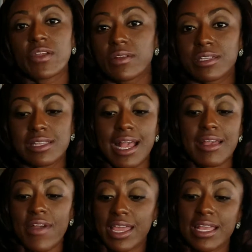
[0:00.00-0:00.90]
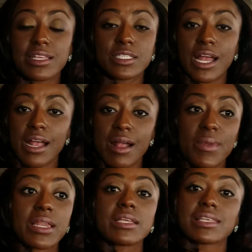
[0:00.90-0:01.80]
be fearless. Like if I get the job,
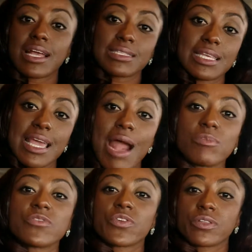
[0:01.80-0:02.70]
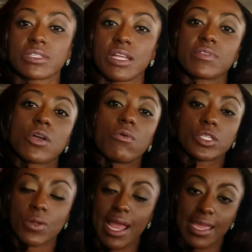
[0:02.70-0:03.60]
at least I can say I was fearless enough to go
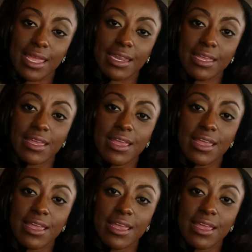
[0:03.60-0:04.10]
and try and get it.